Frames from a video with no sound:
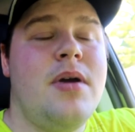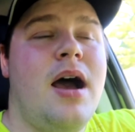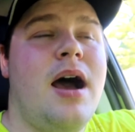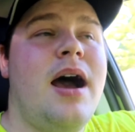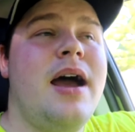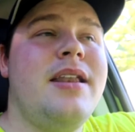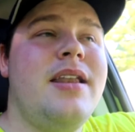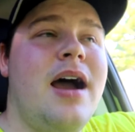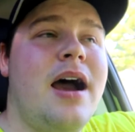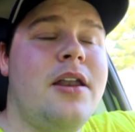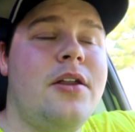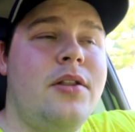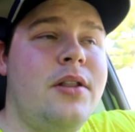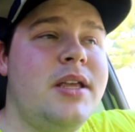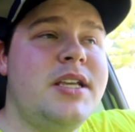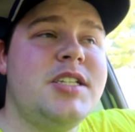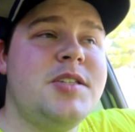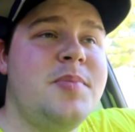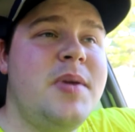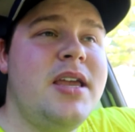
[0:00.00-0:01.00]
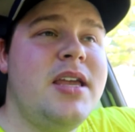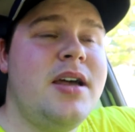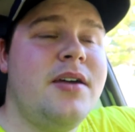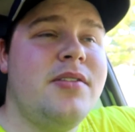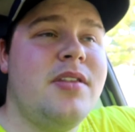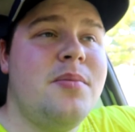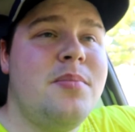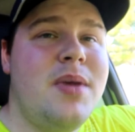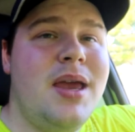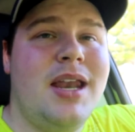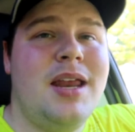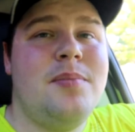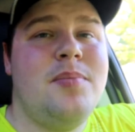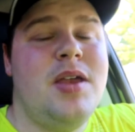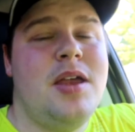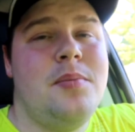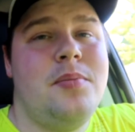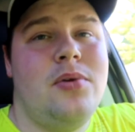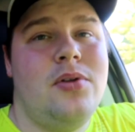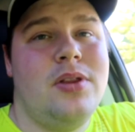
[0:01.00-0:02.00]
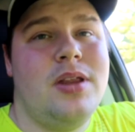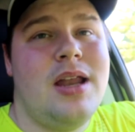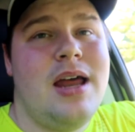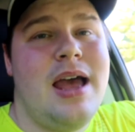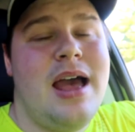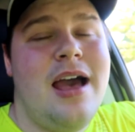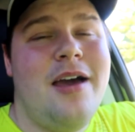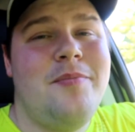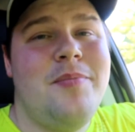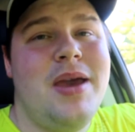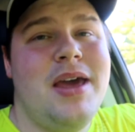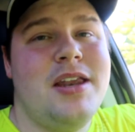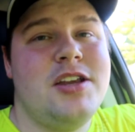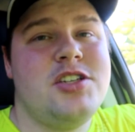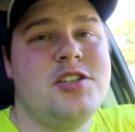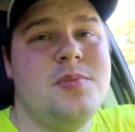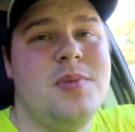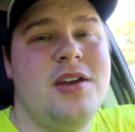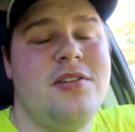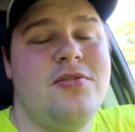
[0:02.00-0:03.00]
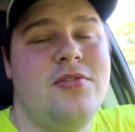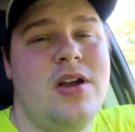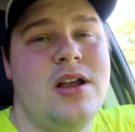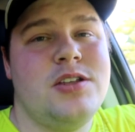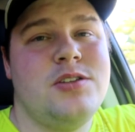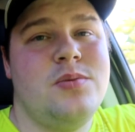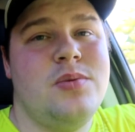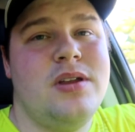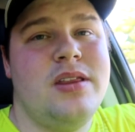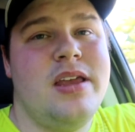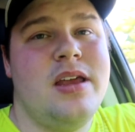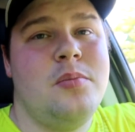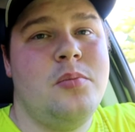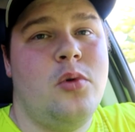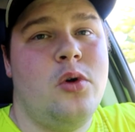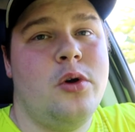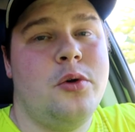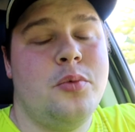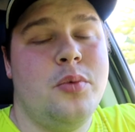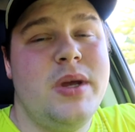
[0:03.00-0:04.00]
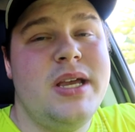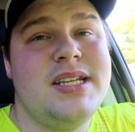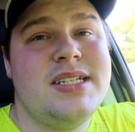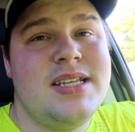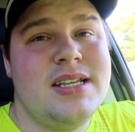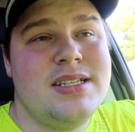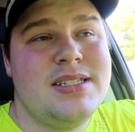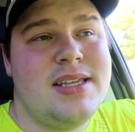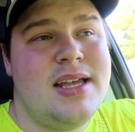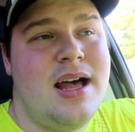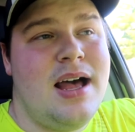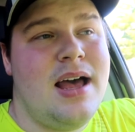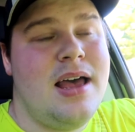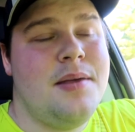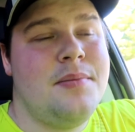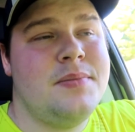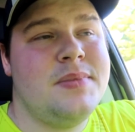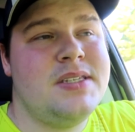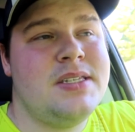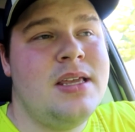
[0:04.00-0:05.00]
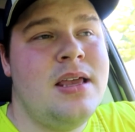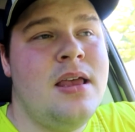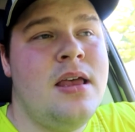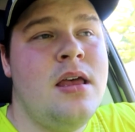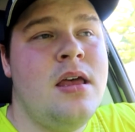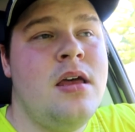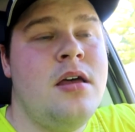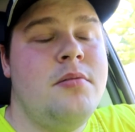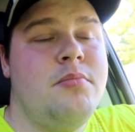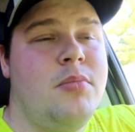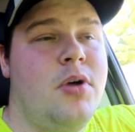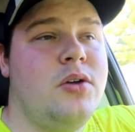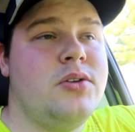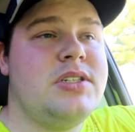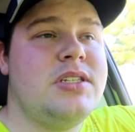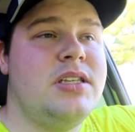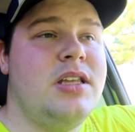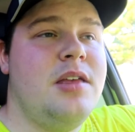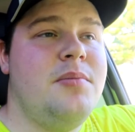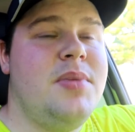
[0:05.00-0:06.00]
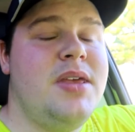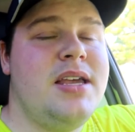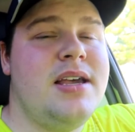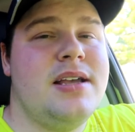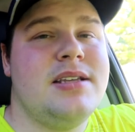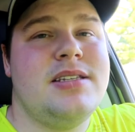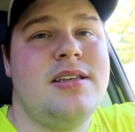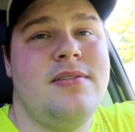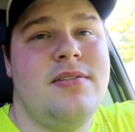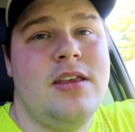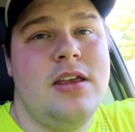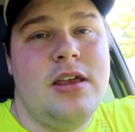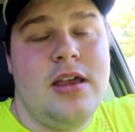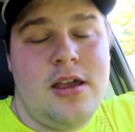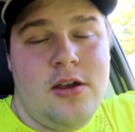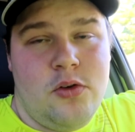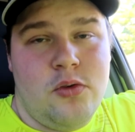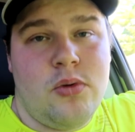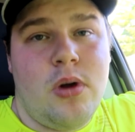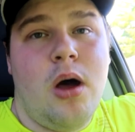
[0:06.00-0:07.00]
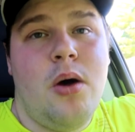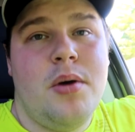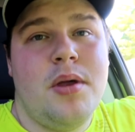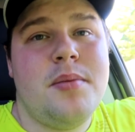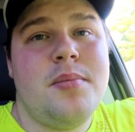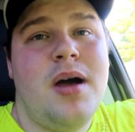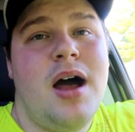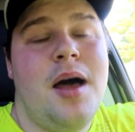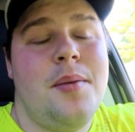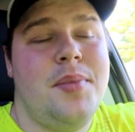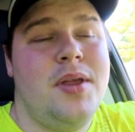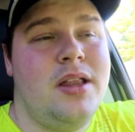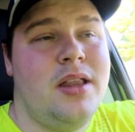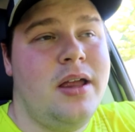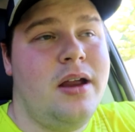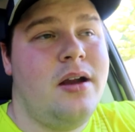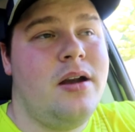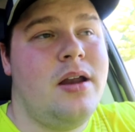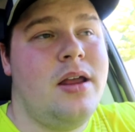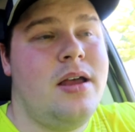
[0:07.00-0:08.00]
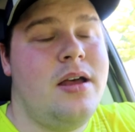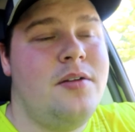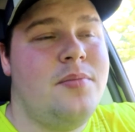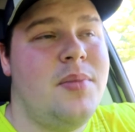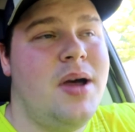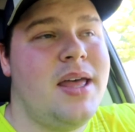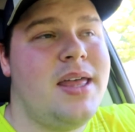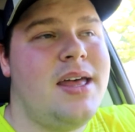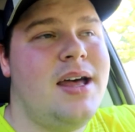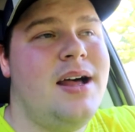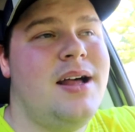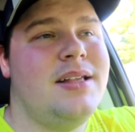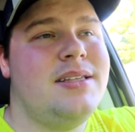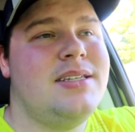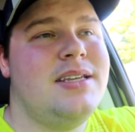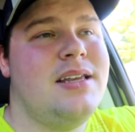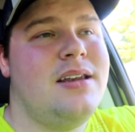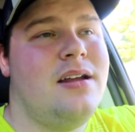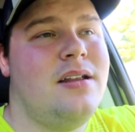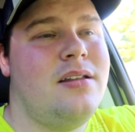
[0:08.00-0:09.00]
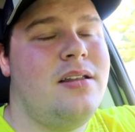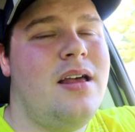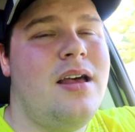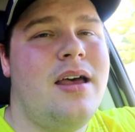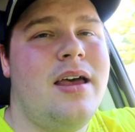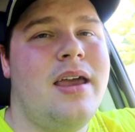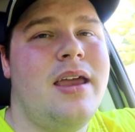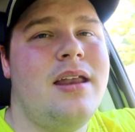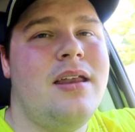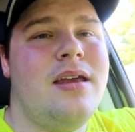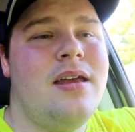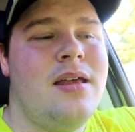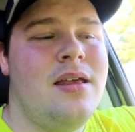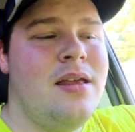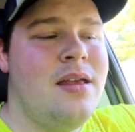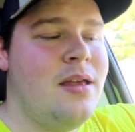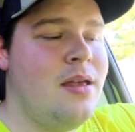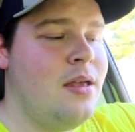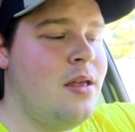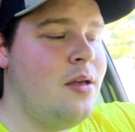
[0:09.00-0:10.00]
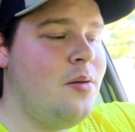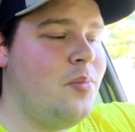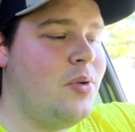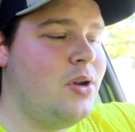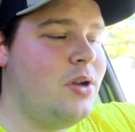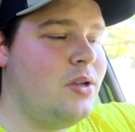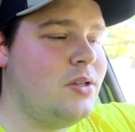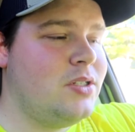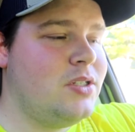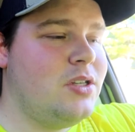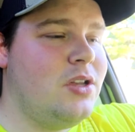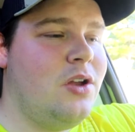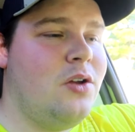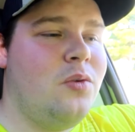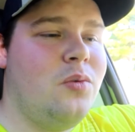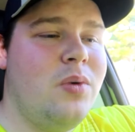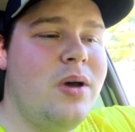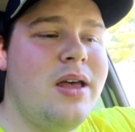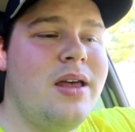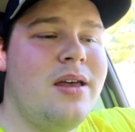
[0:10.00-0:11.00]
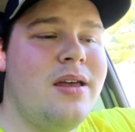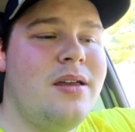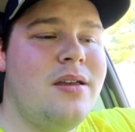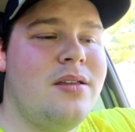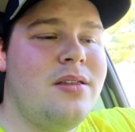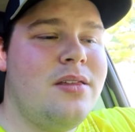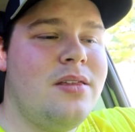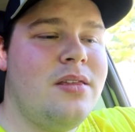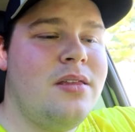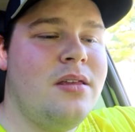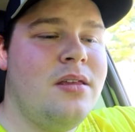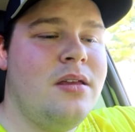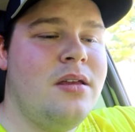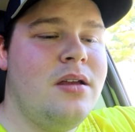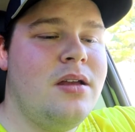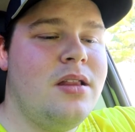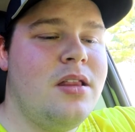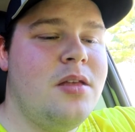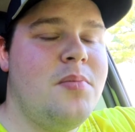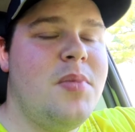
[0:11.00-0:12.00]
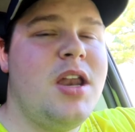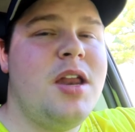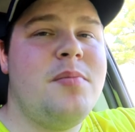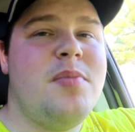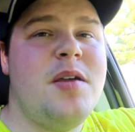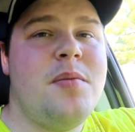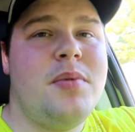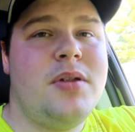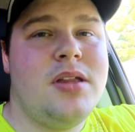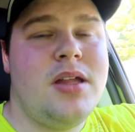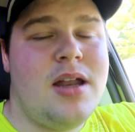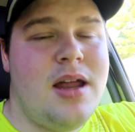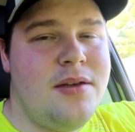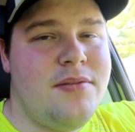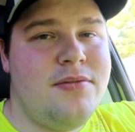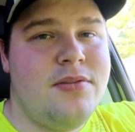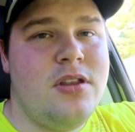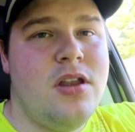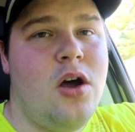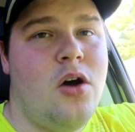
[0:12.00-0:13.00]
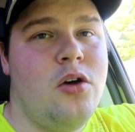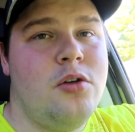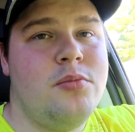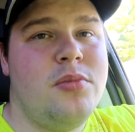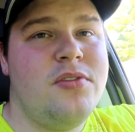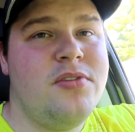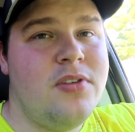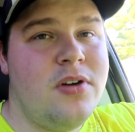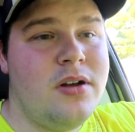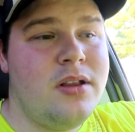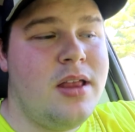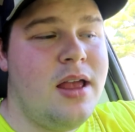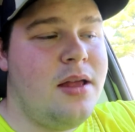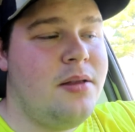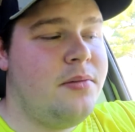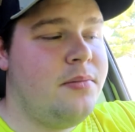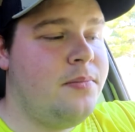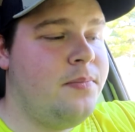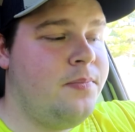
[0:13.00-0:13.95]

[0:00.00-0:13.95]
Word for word: I not only speak of the many people that I have managed to make friends with in more recent times, mostly because of the growing popularity of my content online, but also with the many people that I've known before then.